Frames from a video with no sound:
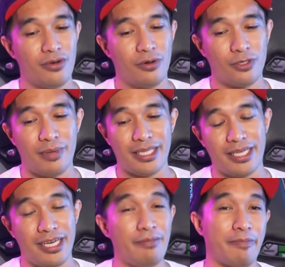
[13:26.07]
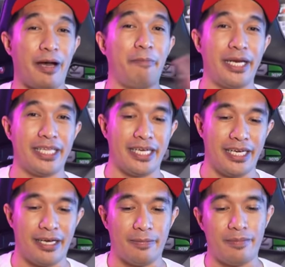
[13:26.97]
automatically magpapalit ka
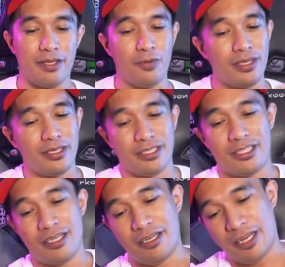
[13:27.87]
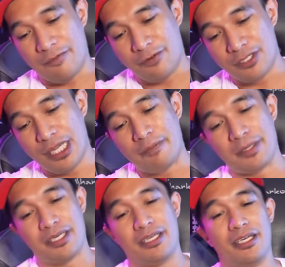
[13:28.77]
na. With this, like for
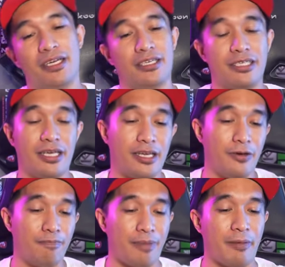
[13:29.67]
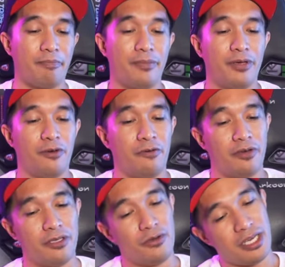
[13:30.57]
example, nasira yung pump,
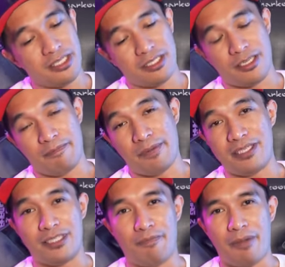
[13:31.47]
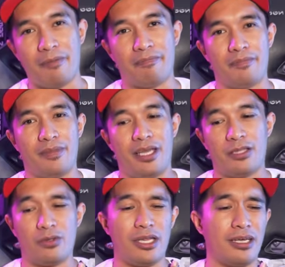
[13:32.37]
you can just replace the pump.
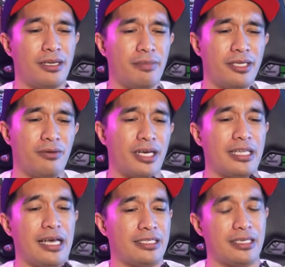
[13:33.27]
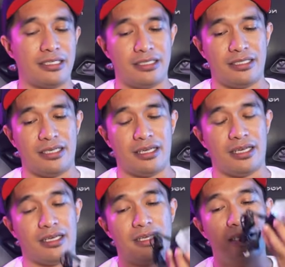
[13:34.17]
Ito na lang naman yung kadalasang nasisira
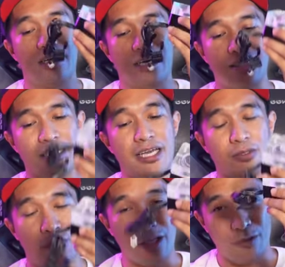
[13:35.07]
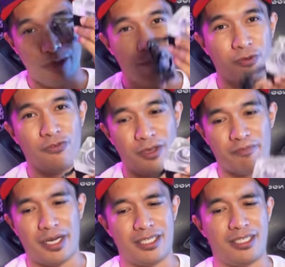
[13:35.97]
eh. Kasi nga ito lang yung may moving
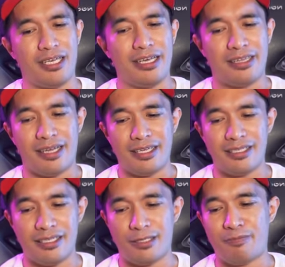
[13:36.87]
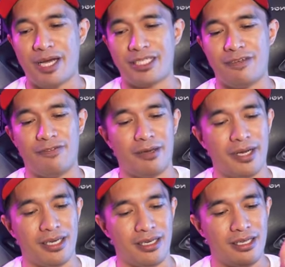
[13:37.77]
parts. The rest is passive
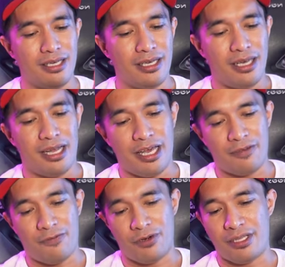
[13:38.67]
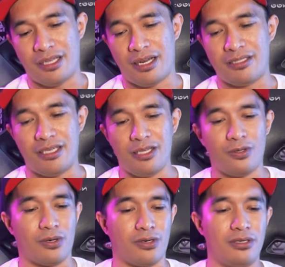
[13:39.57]
naman. Like for the
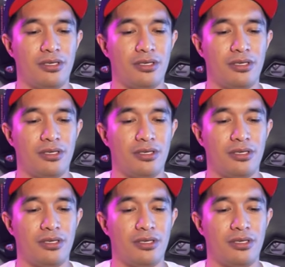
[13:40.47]
radiator.